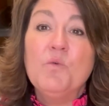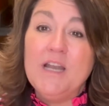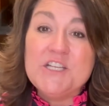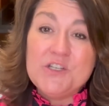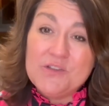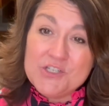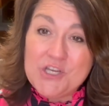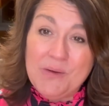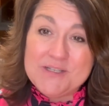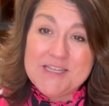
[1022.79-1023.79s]
when I do the
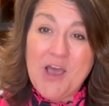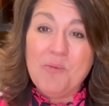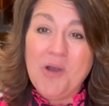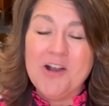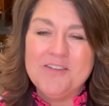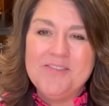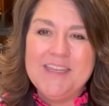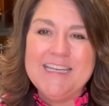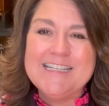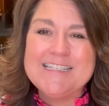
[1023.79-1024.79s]
show and tell part of
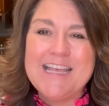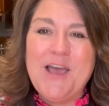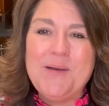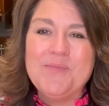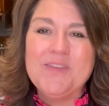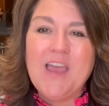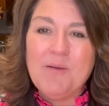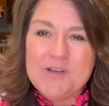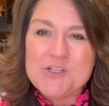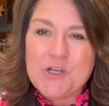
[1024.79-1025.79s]
this, I'm
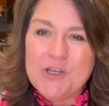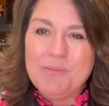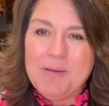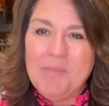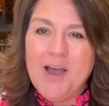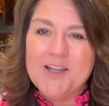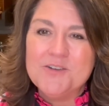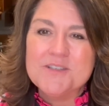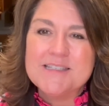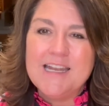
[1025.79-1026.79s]
going to show you my
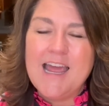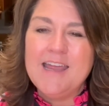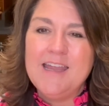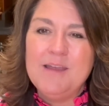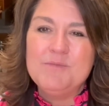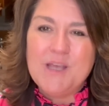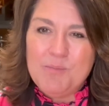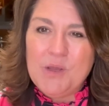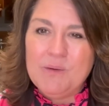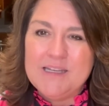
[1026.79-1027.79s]
models that I am
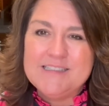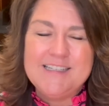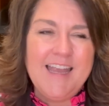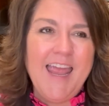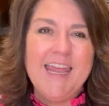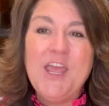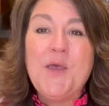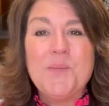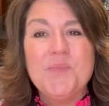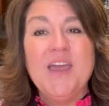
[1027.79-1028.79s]
debuting today,
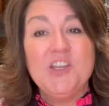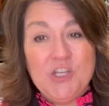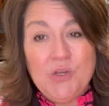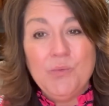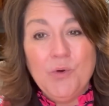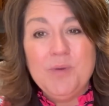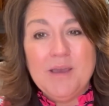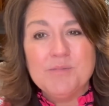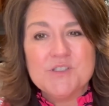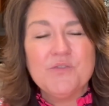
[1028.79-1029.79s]
but you will be
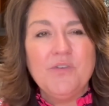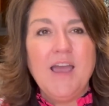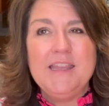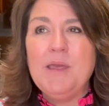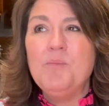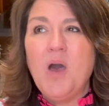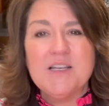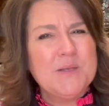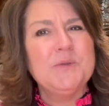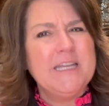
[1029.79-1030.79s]
able to find them
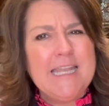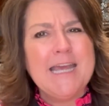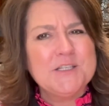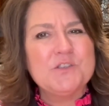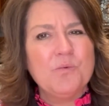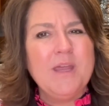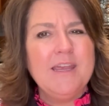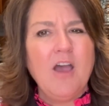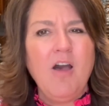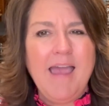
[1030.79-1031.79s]
possibly next
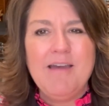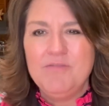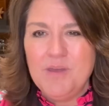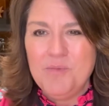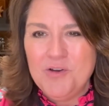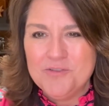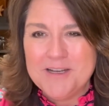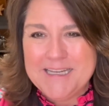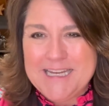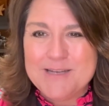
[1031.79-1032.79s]
week. I'll have them over
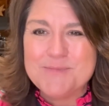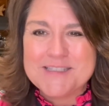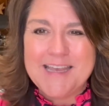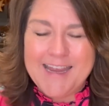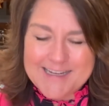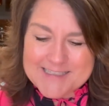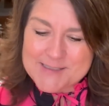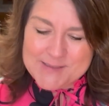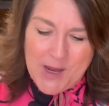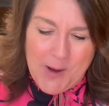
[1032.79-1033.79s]
at Keepsakes.
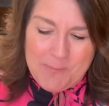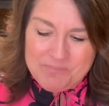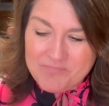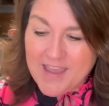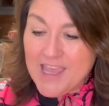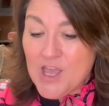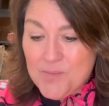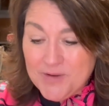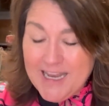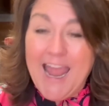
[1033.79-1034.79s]
So,
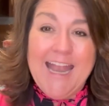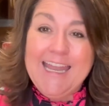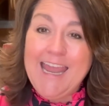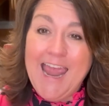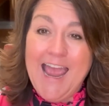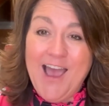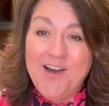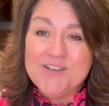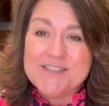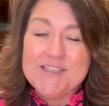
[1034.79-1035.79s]
but
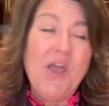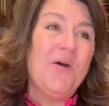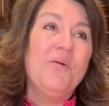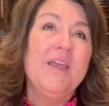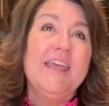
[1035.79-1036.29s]
anyhow, so